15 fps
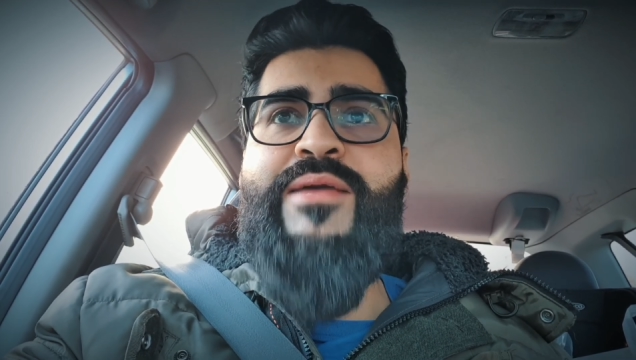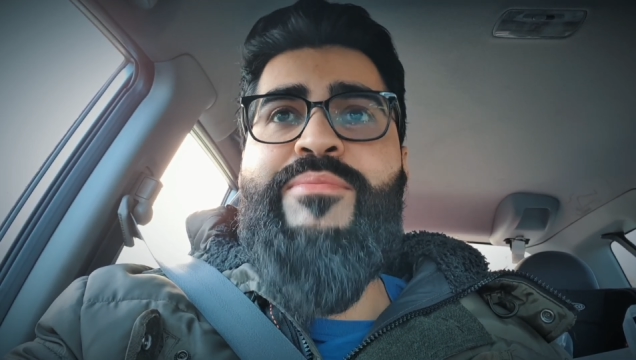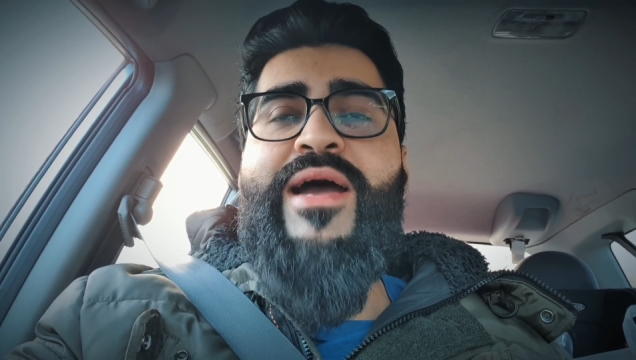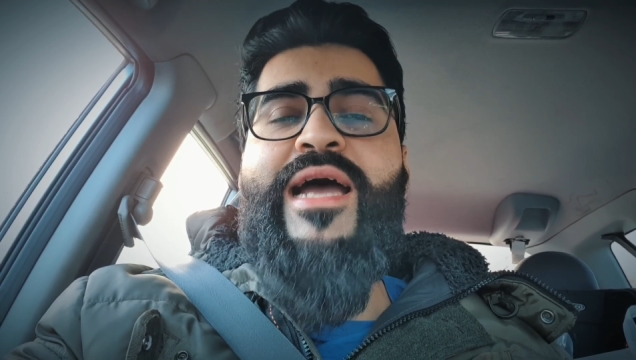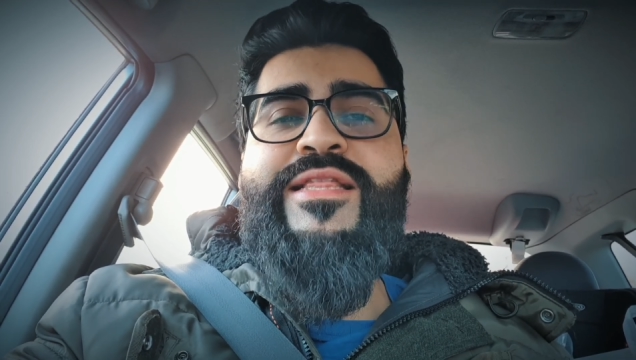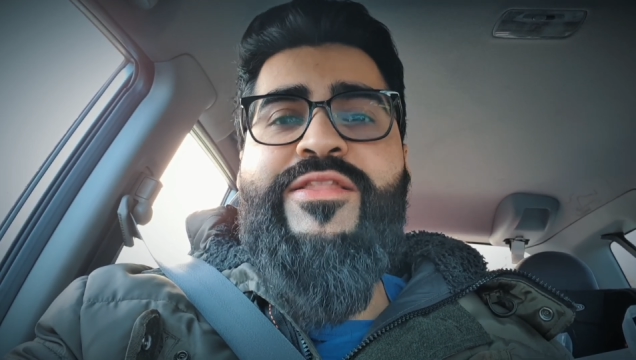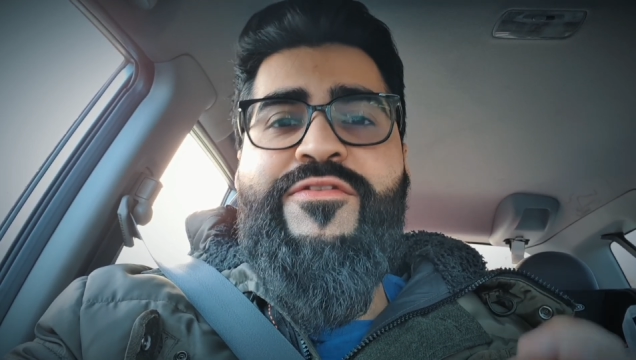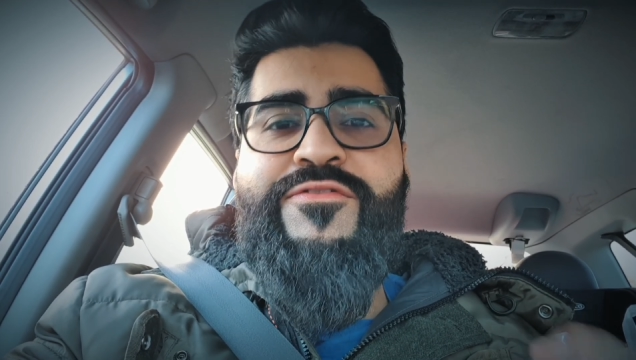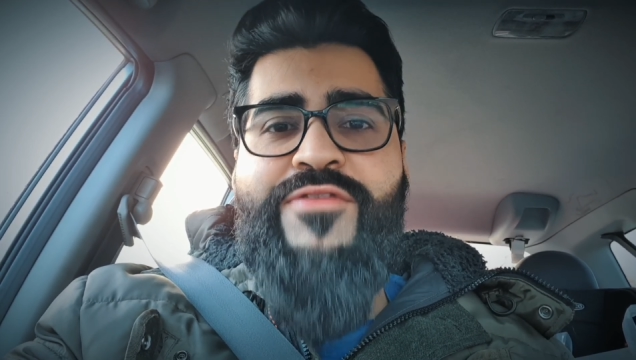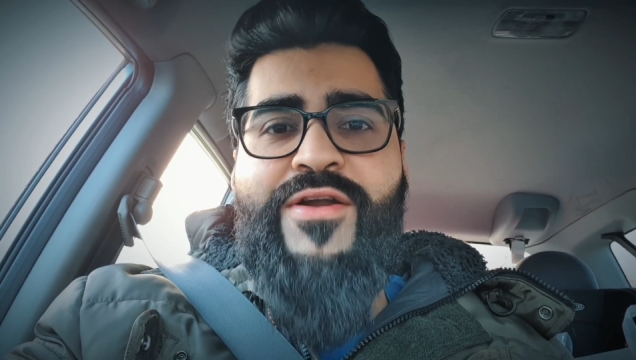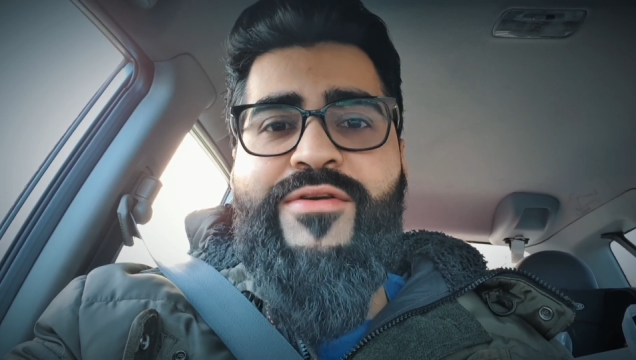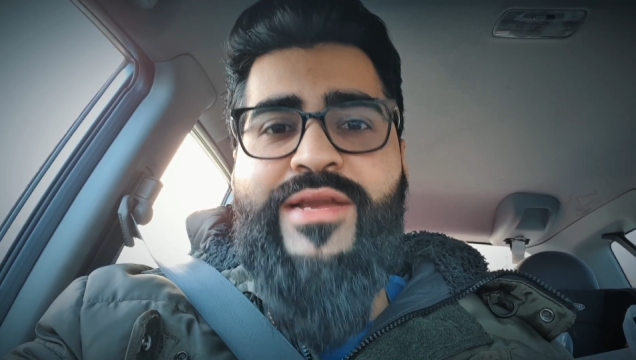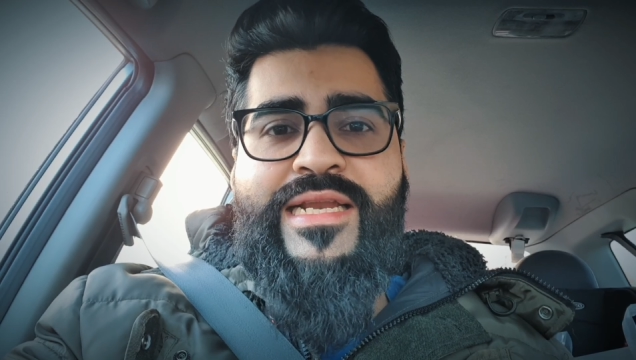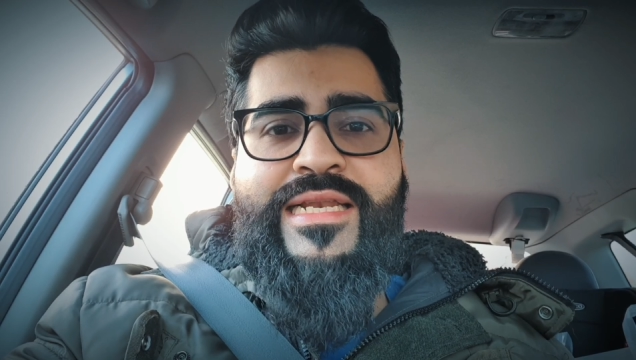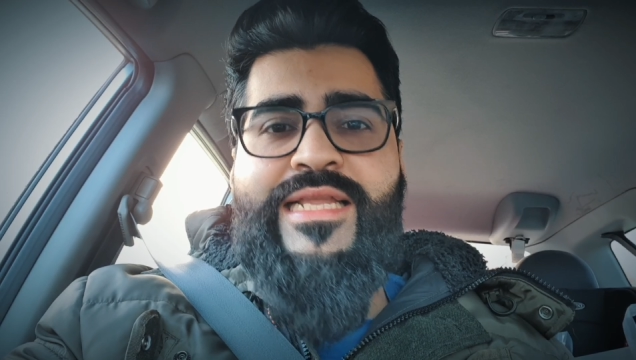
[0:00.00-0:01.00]
but at the
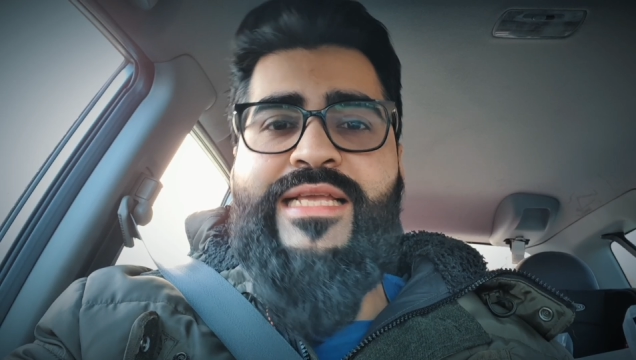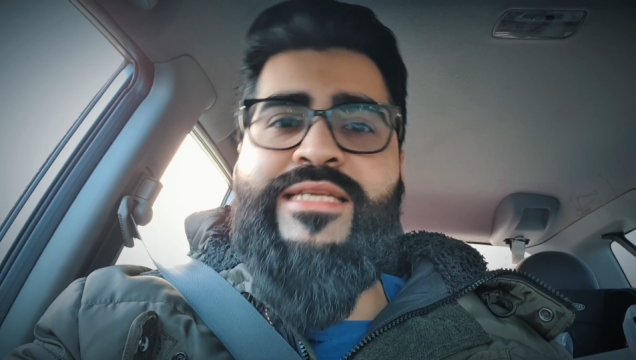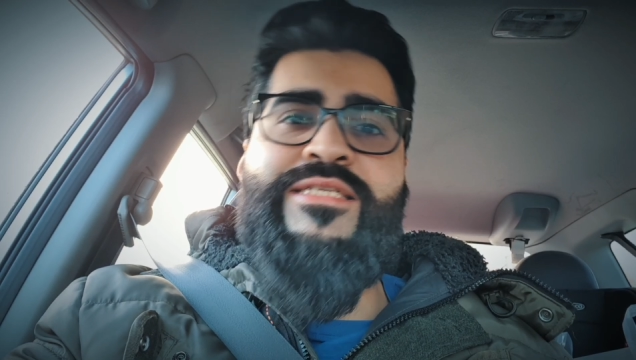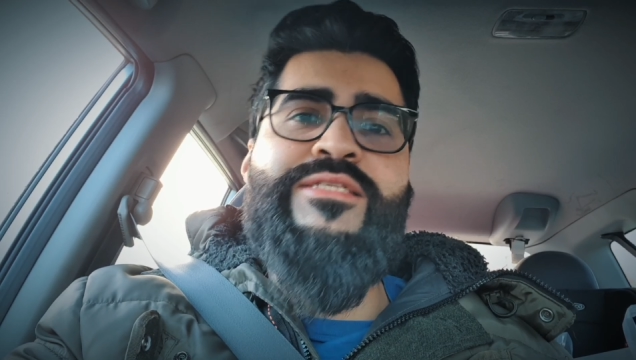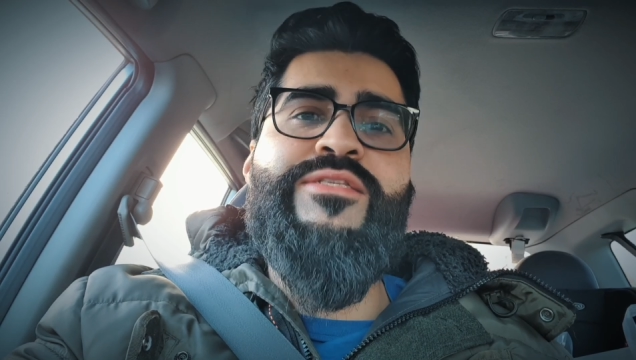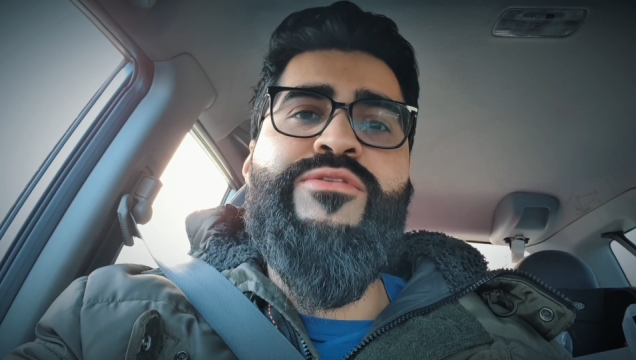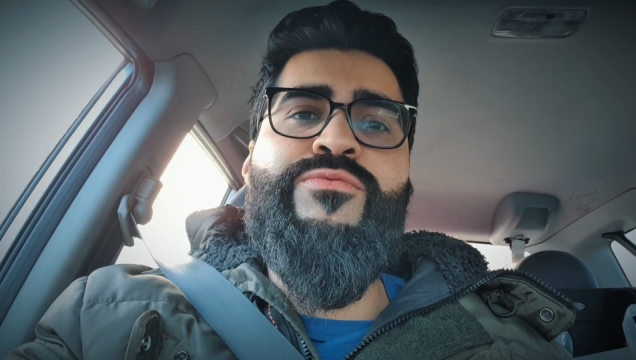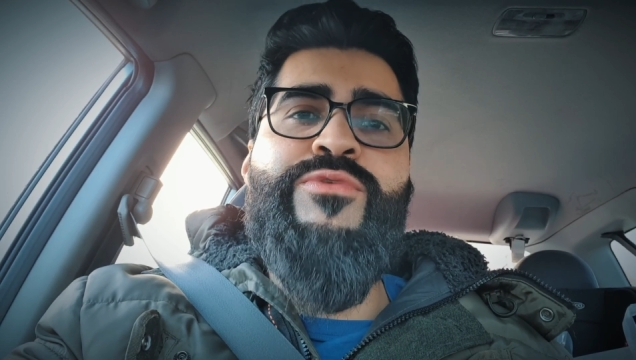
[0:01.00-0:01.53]
very least,